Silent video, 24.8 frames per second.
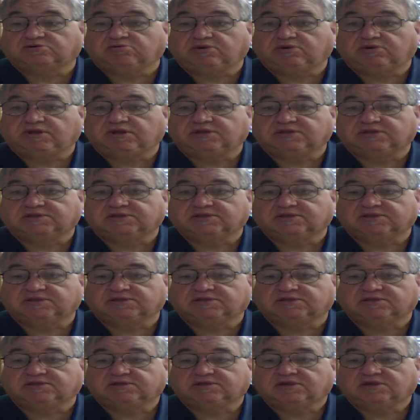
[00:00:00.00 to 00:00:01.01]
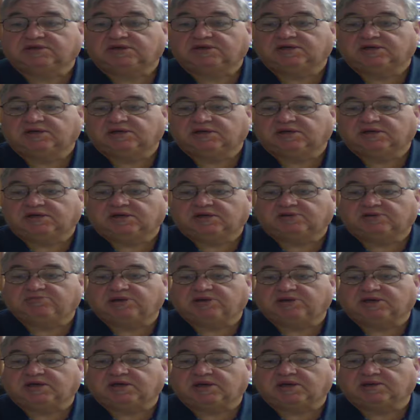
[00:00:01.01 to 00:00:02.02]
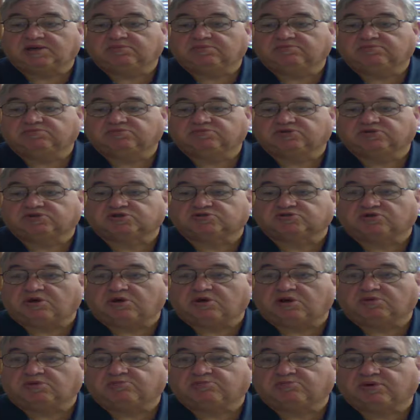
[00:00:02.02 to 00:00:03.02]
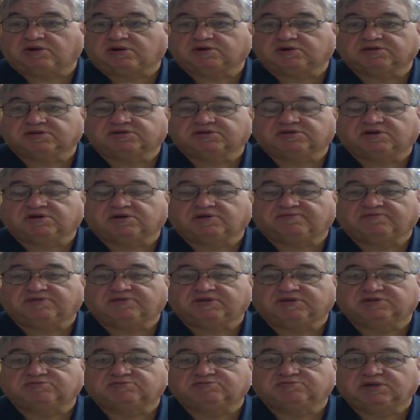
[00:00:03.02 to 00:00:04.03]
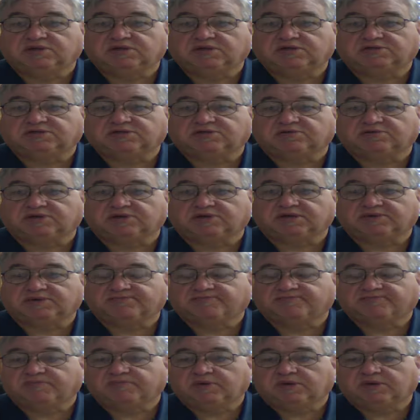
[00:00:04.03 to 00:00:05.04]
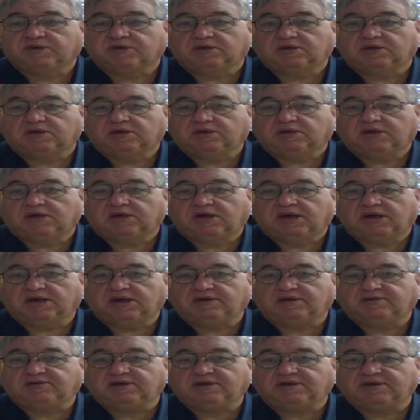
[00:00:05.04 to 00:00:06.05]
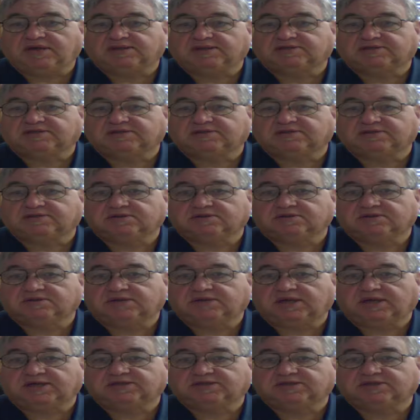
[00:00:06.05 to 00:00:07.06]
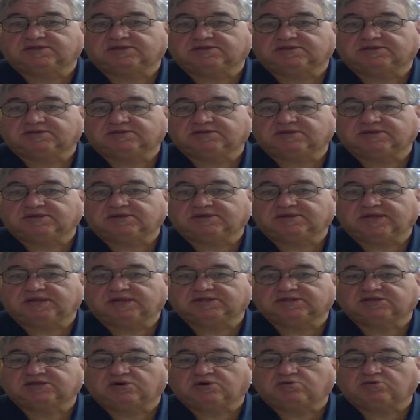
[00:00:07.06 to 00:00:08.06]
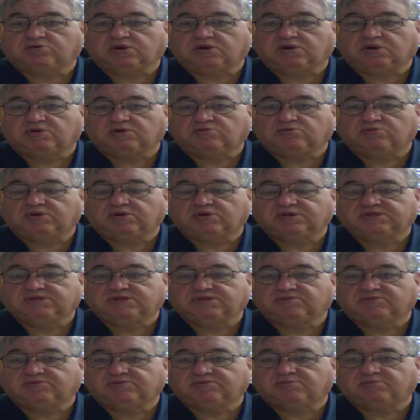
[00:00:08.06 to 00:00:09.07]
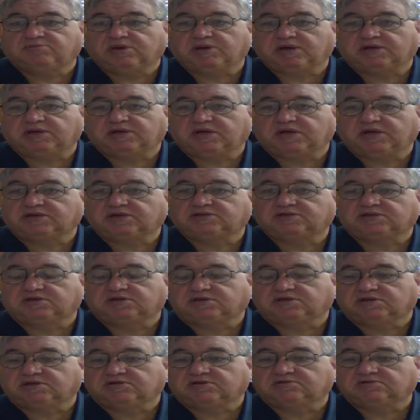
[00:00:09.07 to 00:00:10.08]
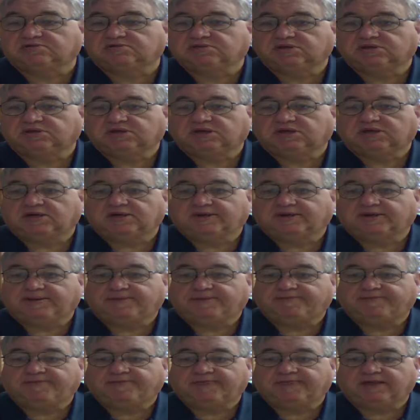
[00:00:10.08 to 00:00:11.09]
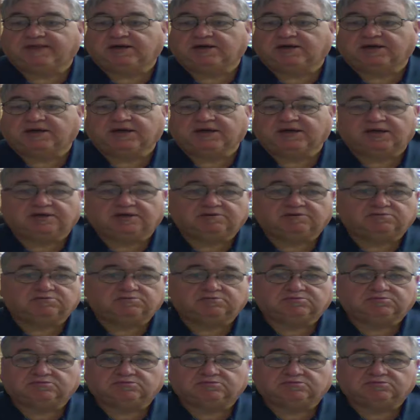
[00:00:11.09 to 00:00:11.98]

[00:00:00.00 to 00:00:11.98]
weaknesses became strong parts of his ministry. And I think that's a wisdom to pay attention to. Again,